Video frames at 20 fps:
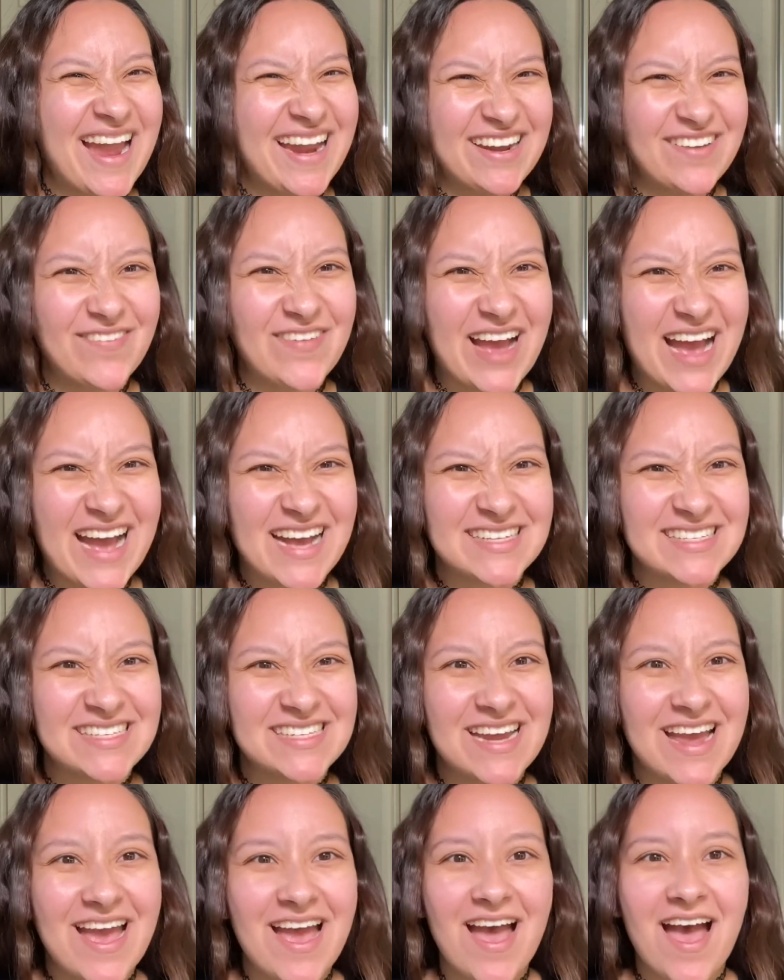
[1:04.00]
of fast.
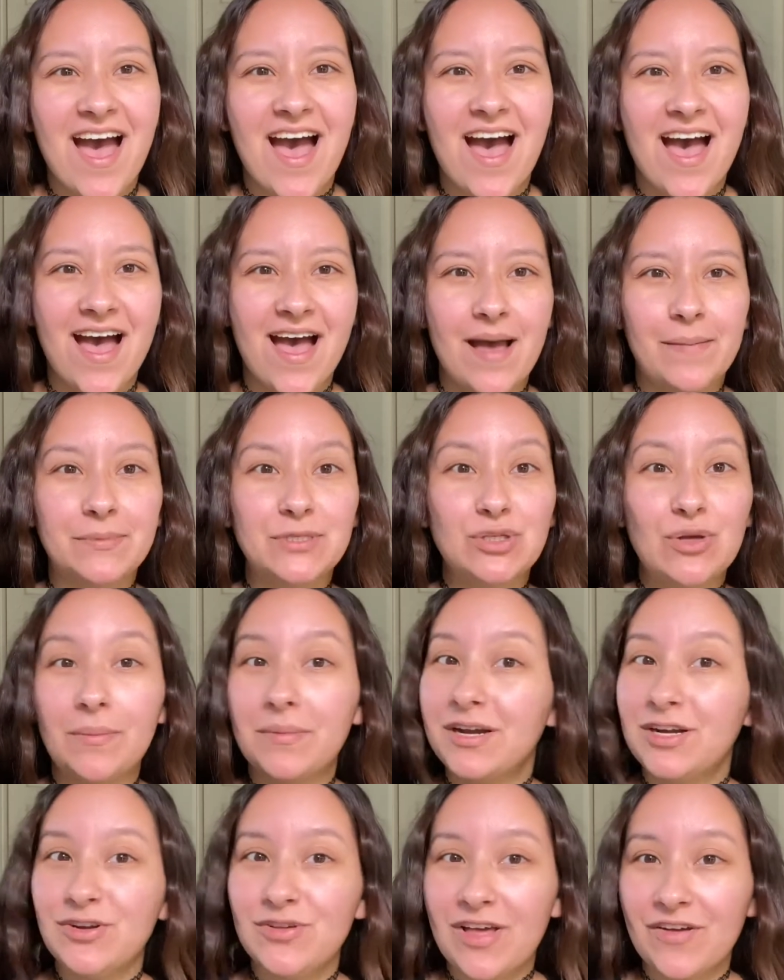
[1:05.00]
So I'm
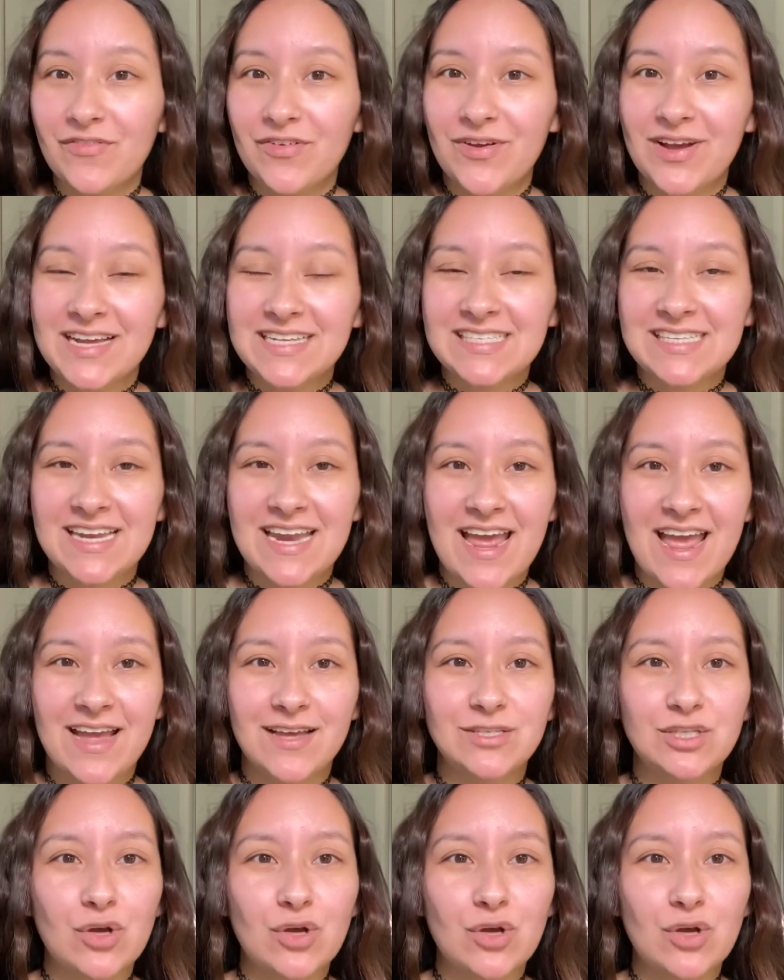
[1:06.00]
going to do that for you guys today.